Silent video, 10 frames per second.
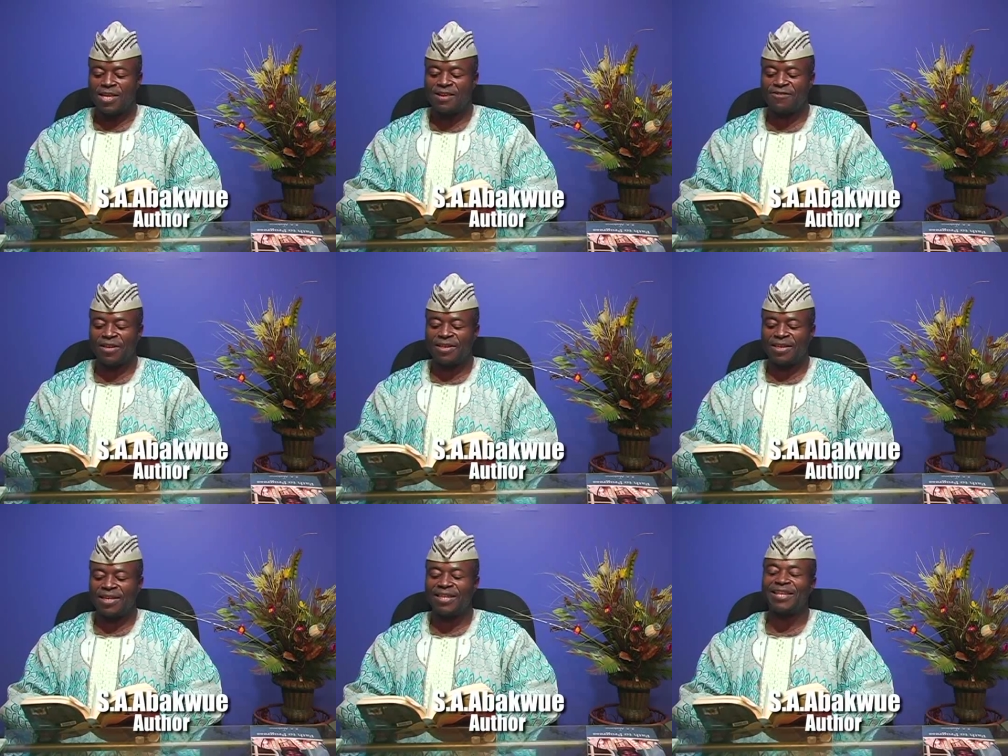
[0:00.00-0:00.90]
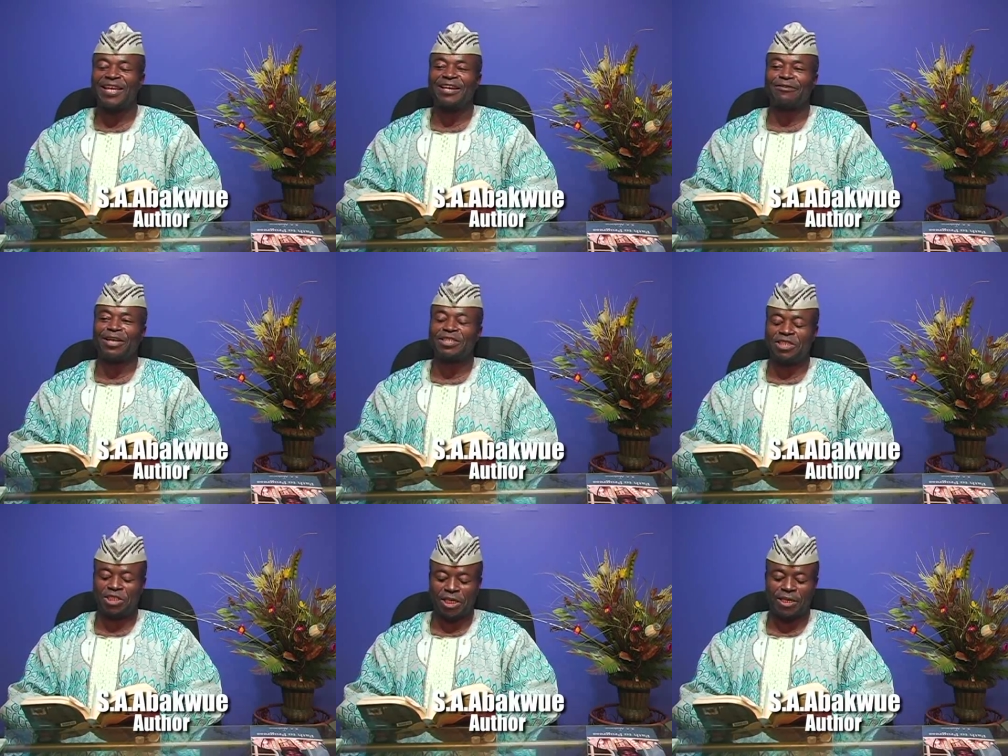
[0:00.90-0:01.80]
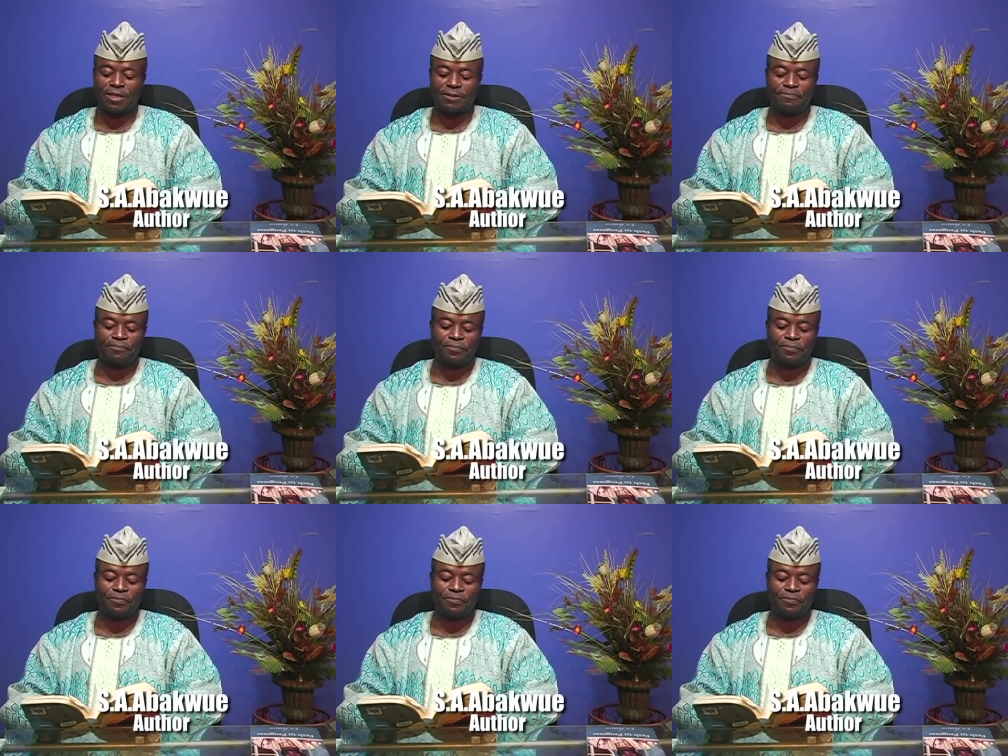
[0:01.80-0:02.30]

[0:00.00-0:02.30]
even in a great jail.